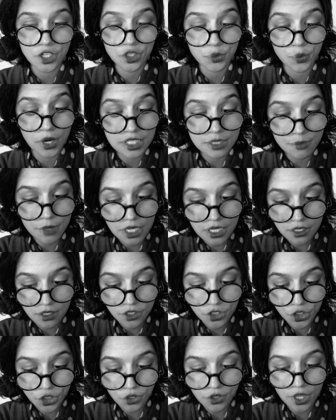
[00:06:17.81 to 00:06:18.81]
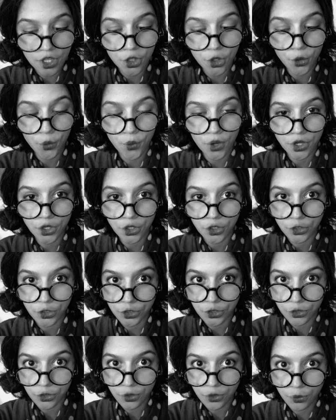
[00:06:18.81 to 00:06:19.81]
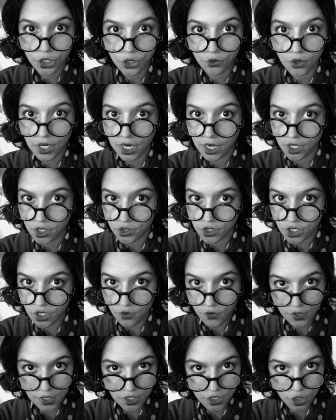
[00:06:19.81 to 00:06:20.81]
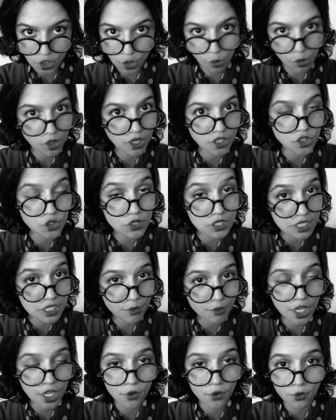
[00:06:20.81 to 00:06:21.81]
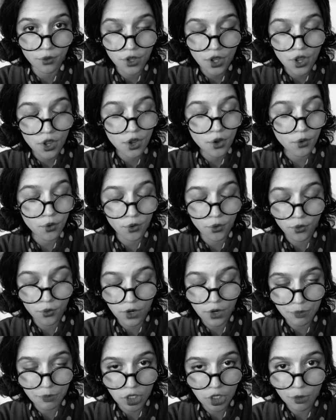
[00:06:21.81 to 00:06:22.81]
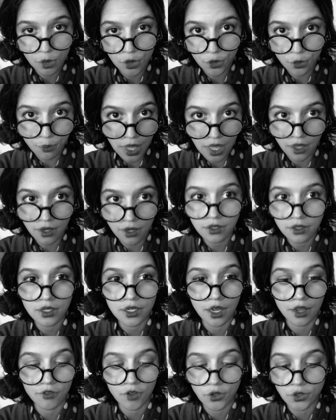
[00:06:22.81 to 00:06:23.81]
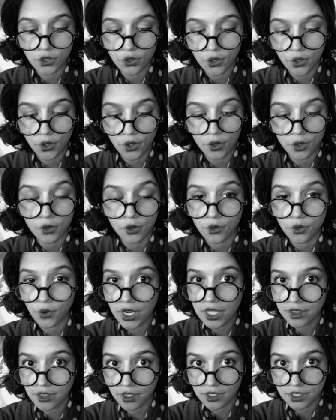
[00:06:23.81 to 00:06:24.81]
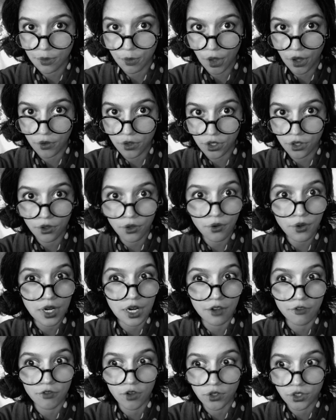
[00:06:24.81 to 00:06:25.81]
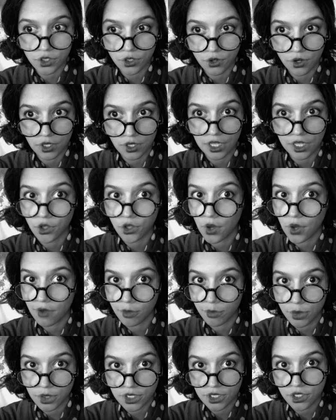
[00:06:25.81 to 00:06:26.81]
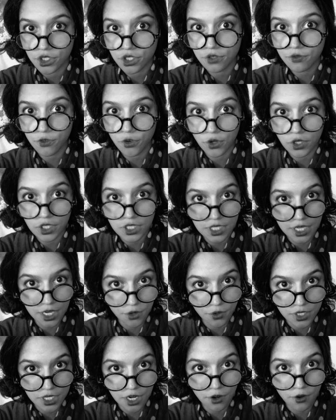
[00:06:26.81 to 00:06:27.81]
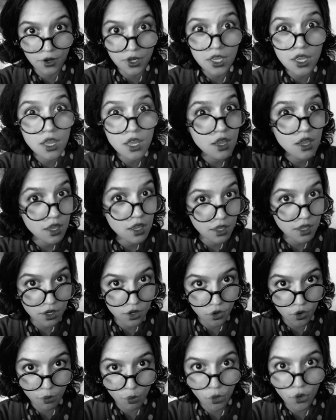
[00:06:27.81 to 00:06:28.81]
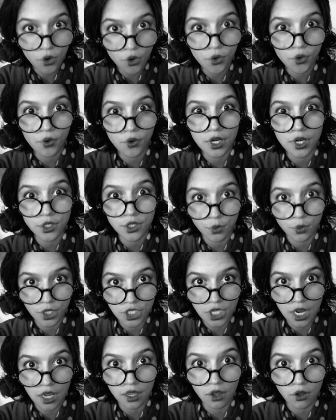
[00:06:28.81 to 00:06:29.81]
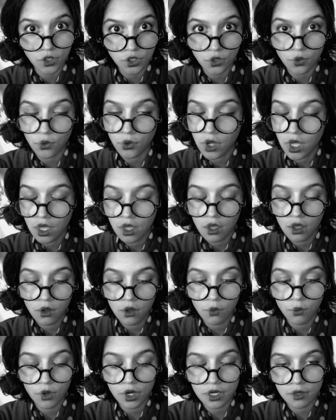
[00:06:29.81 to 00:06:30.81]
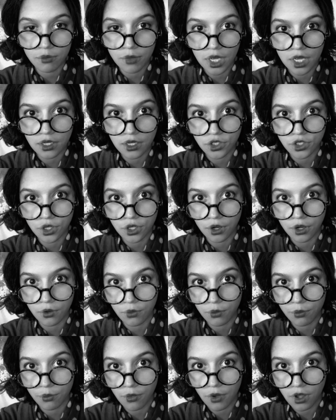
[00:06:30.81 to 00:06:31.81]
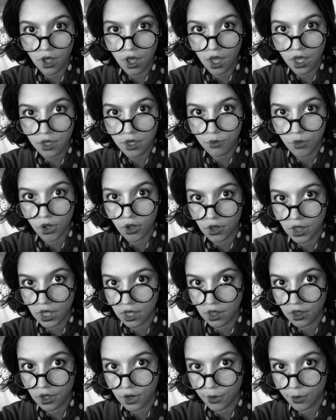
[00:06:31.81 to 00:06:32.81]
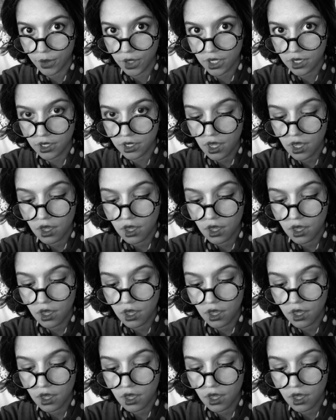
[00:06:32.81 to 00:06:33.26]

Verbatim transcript: just wanted to make sure that you understood what you were getting yourself into because you seem like a, a reputable man, and I've also heard great things about you, and I've also heard that you have a position for a secretary in your brokerage, which I also wouldn't mind, you know, eyeballing a little bit